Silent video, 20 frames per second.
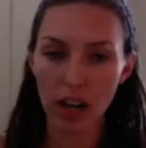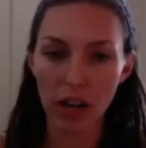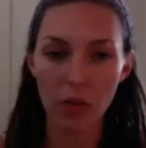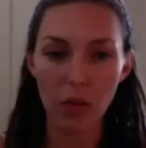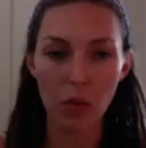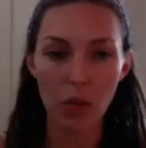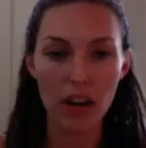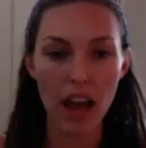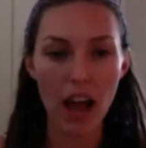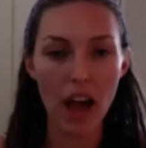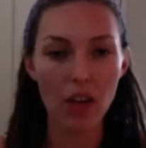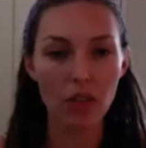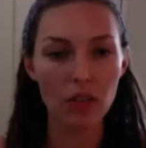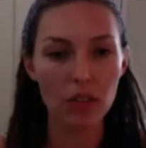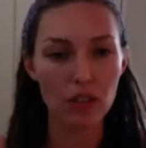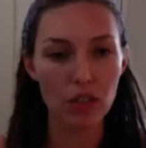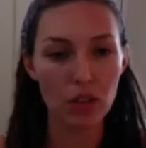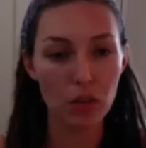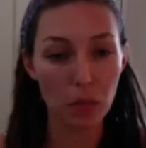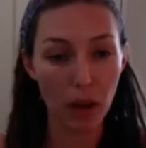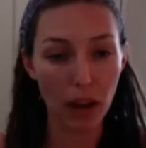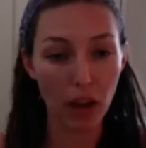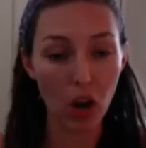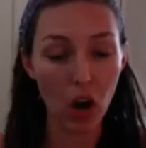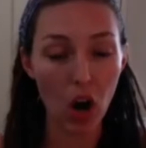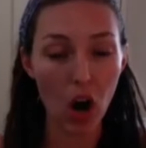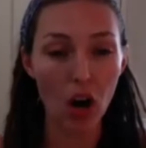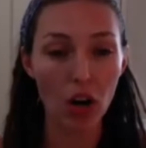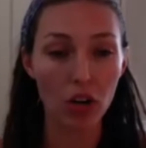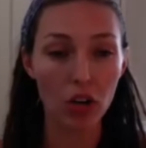I went out to my
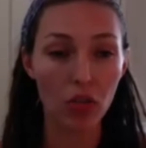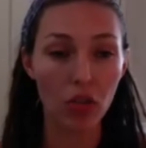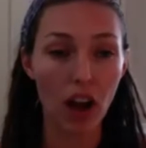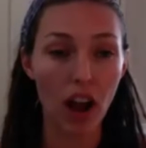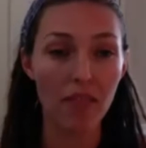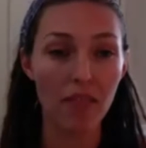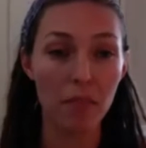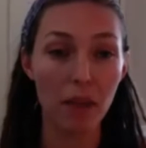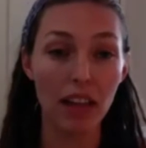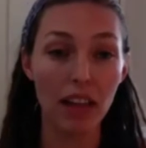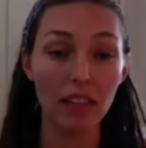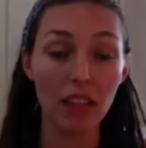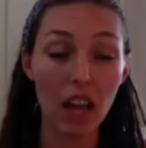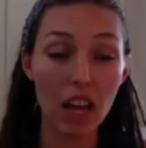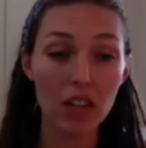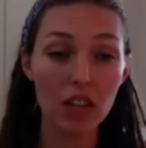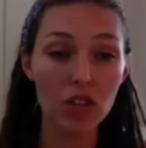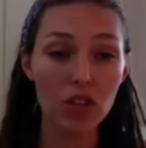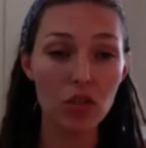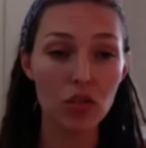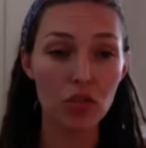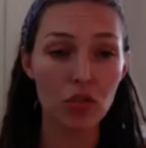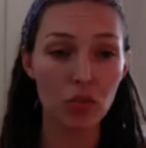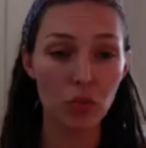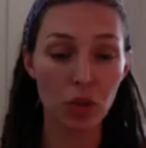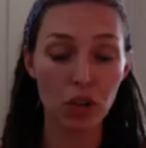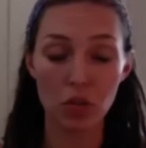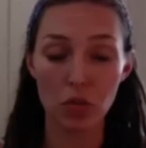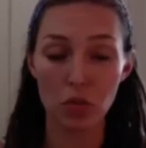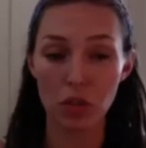car to grab my lunch,
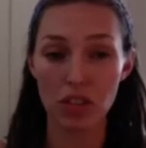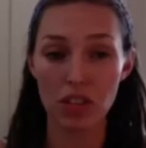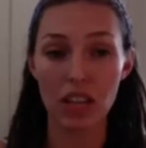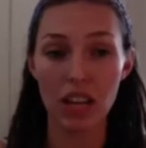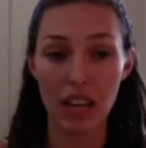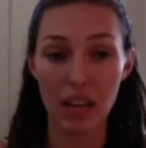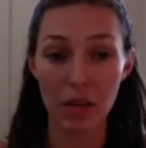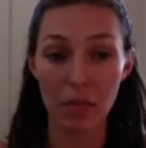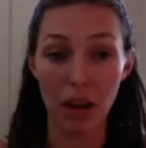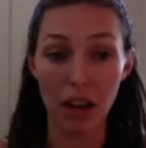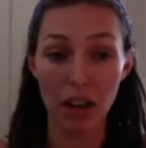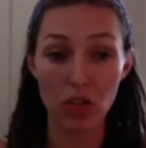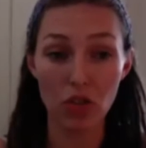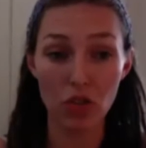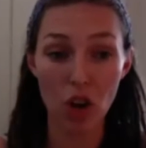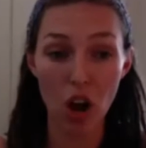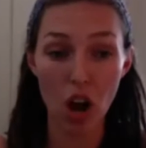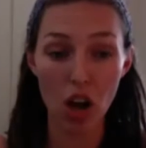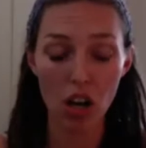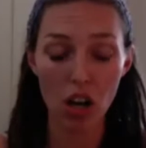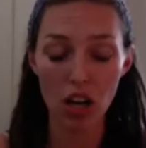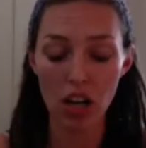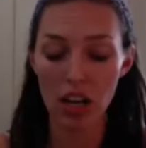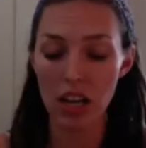which was in my trunk.